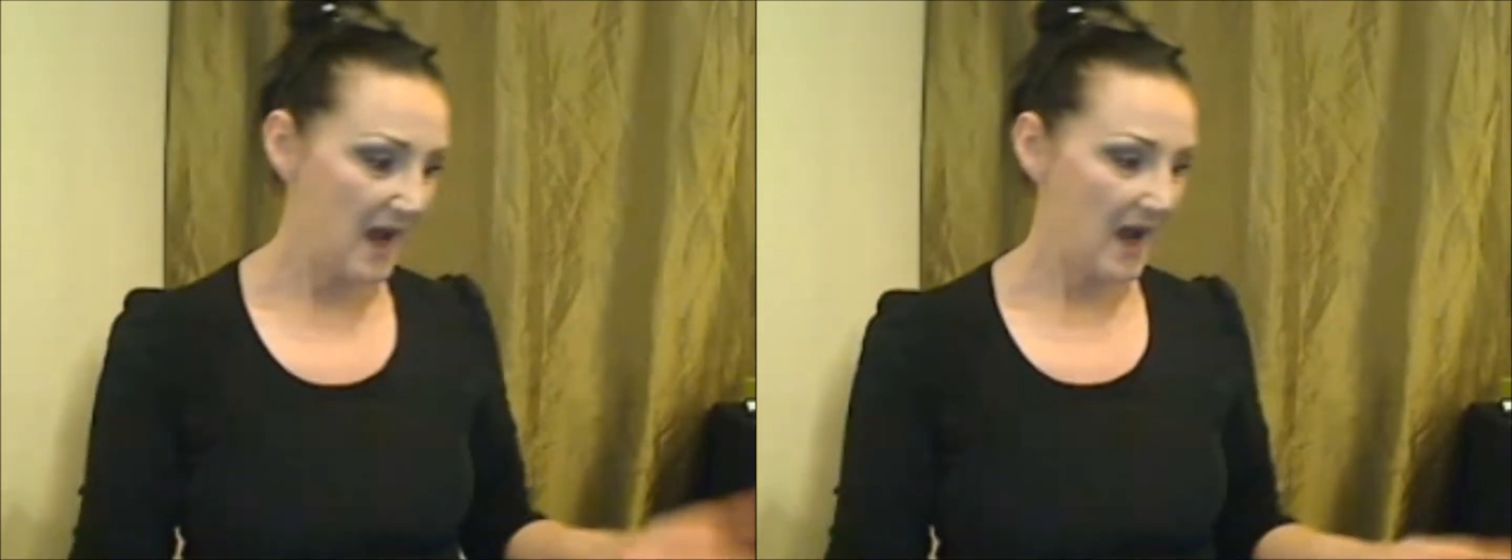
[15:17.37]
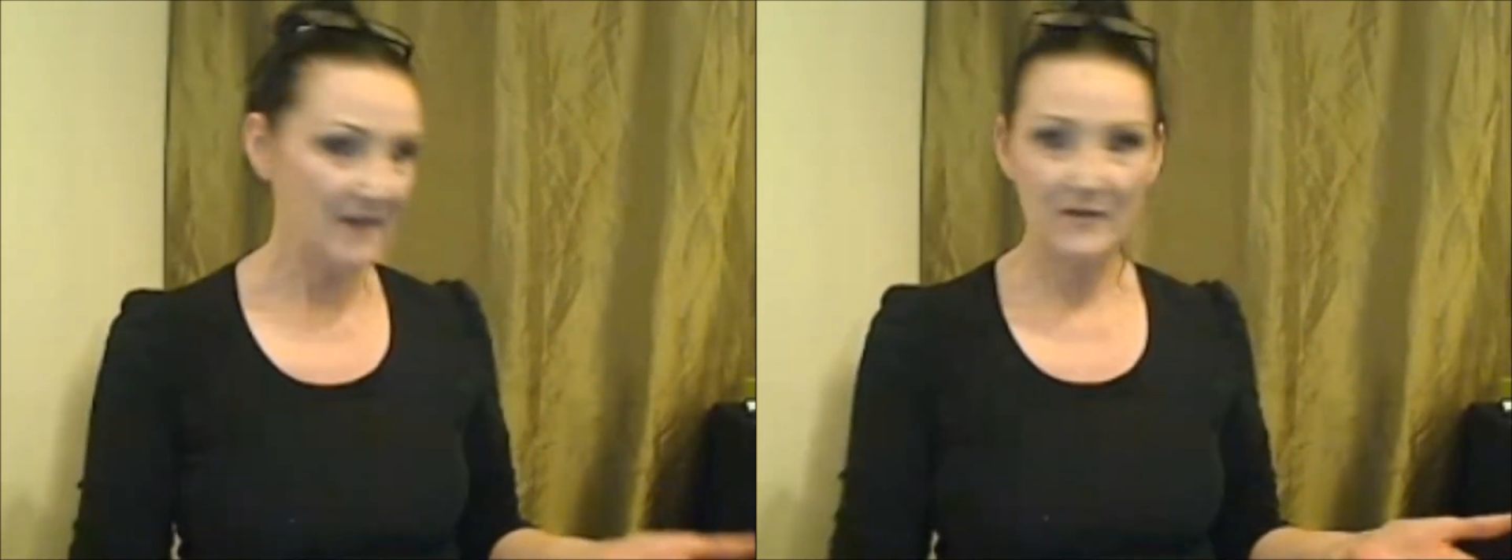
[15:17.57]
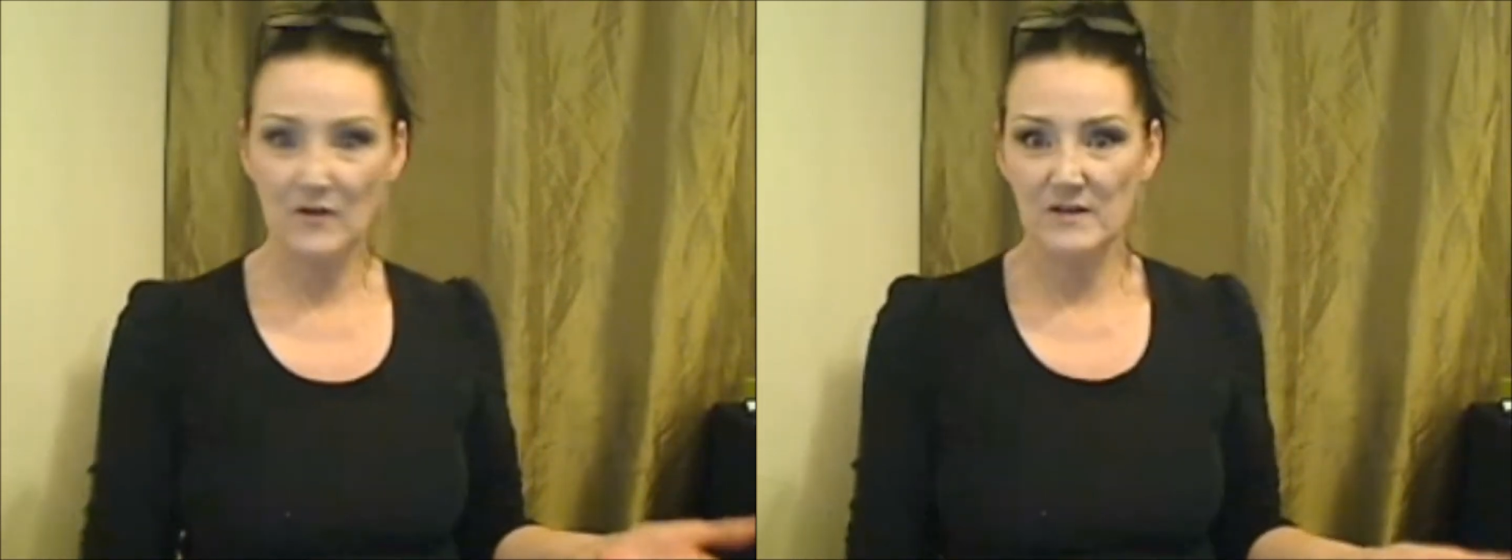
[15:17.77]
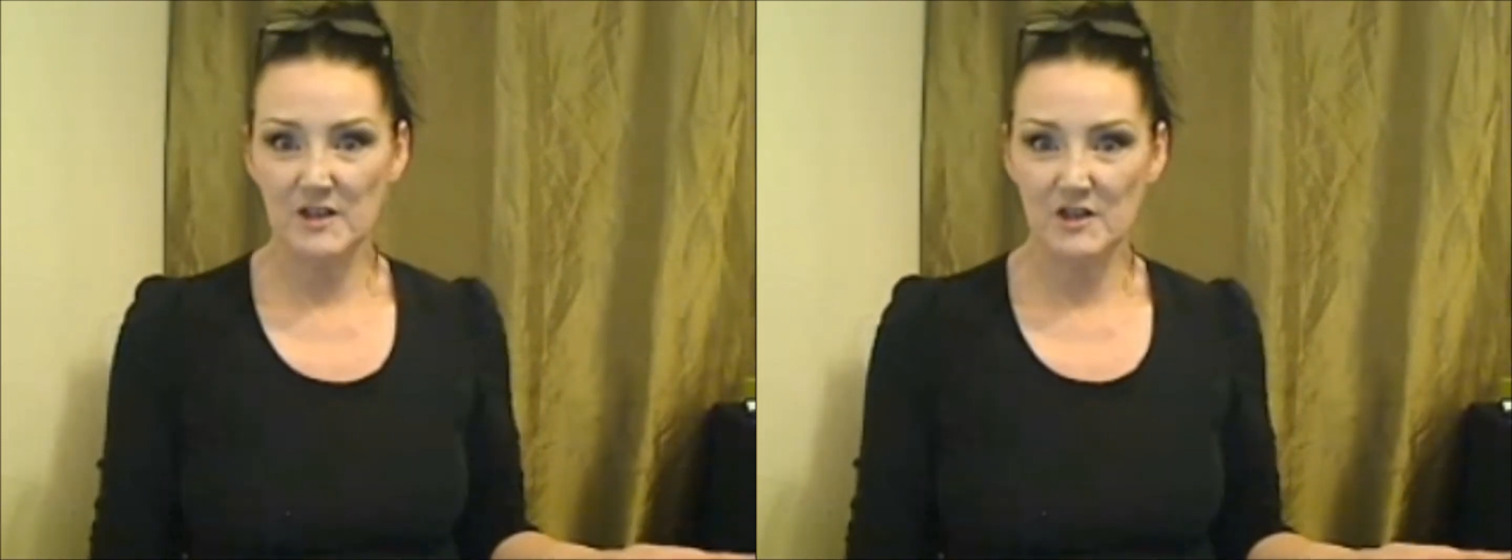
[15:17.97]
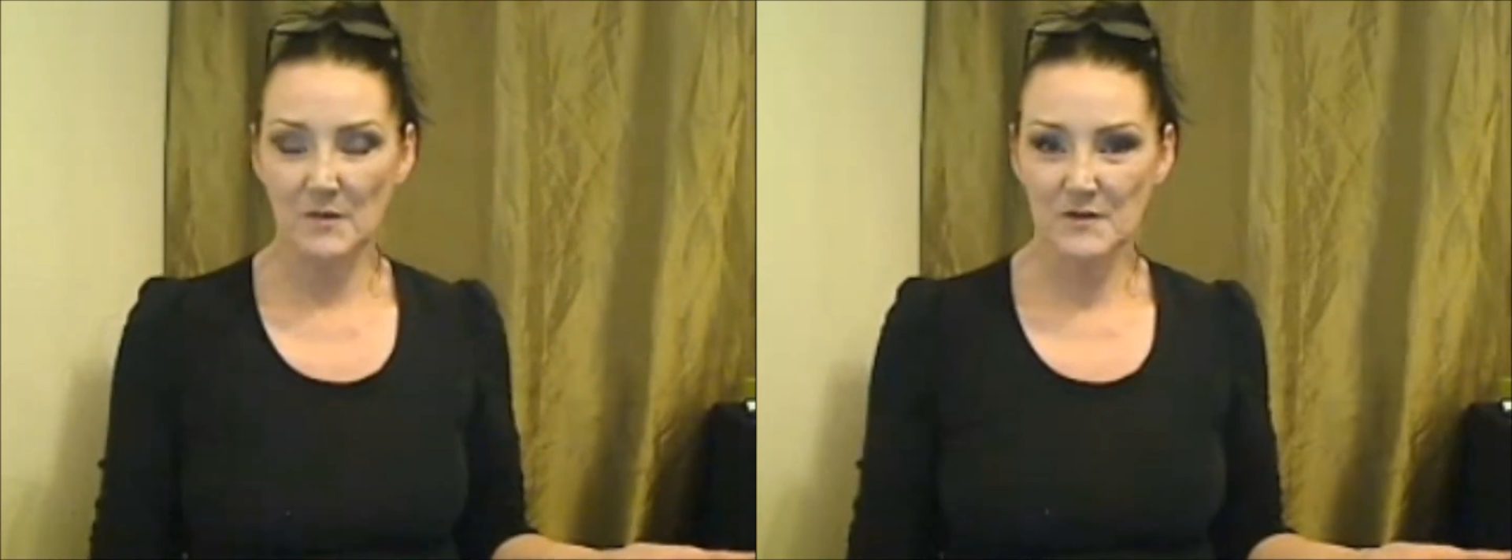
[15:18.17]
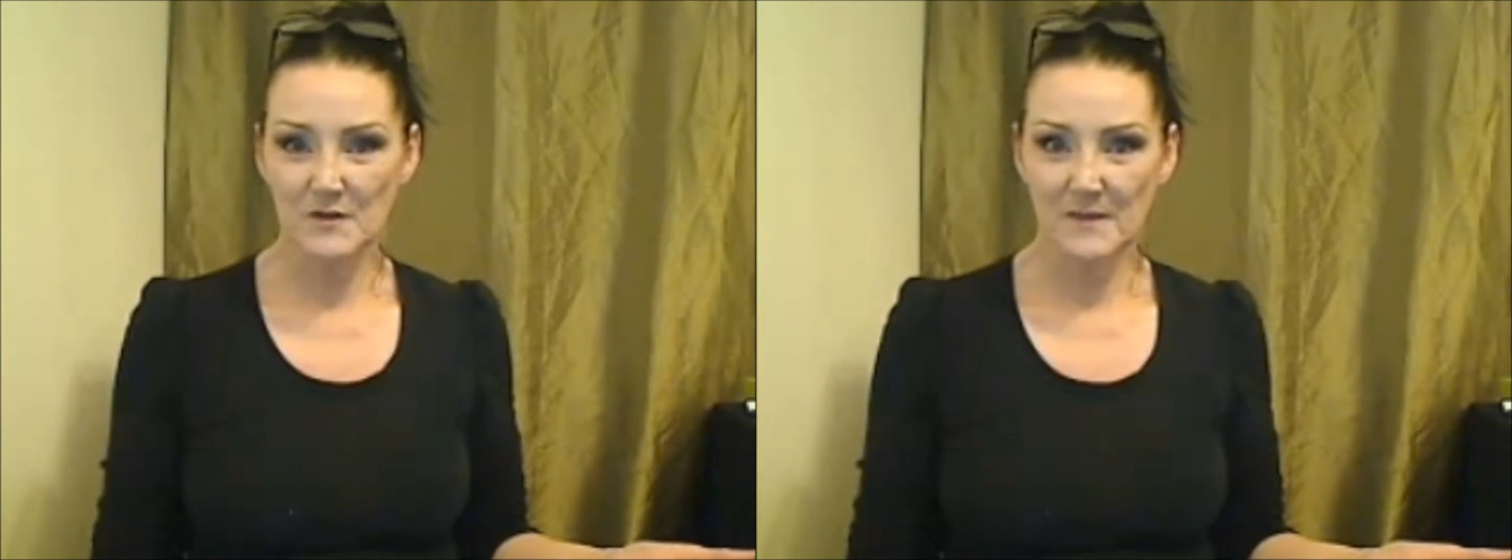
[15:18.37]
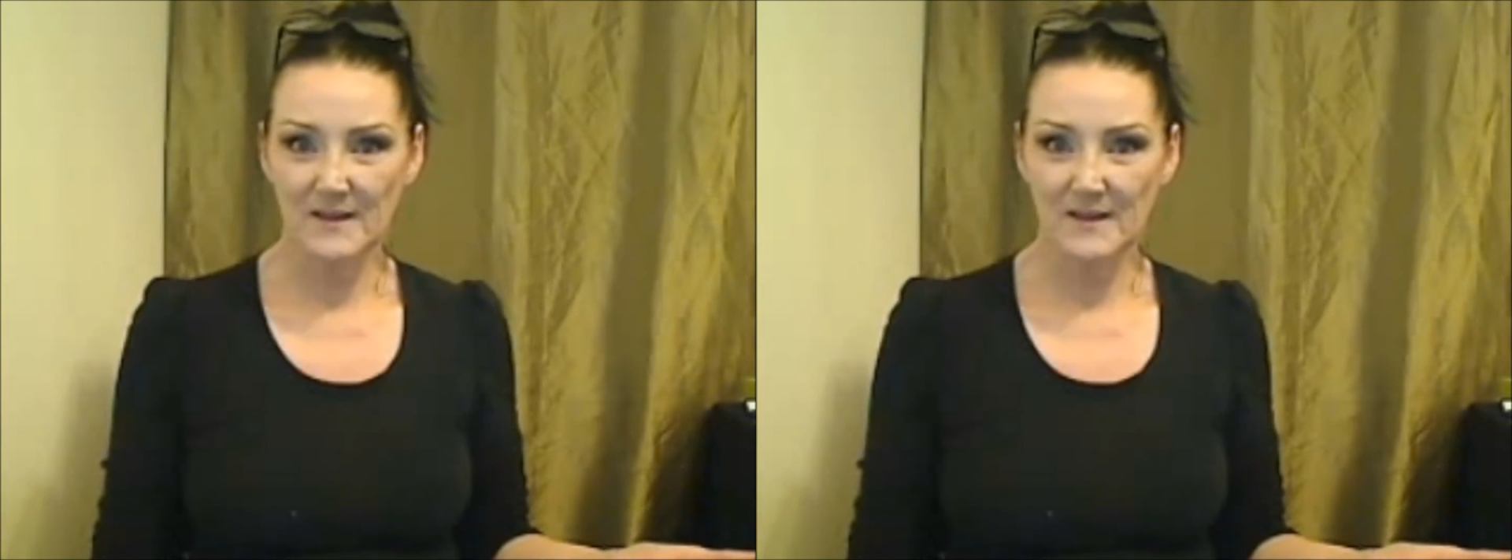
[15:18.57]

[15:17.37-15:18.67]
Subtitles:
I've already topped up my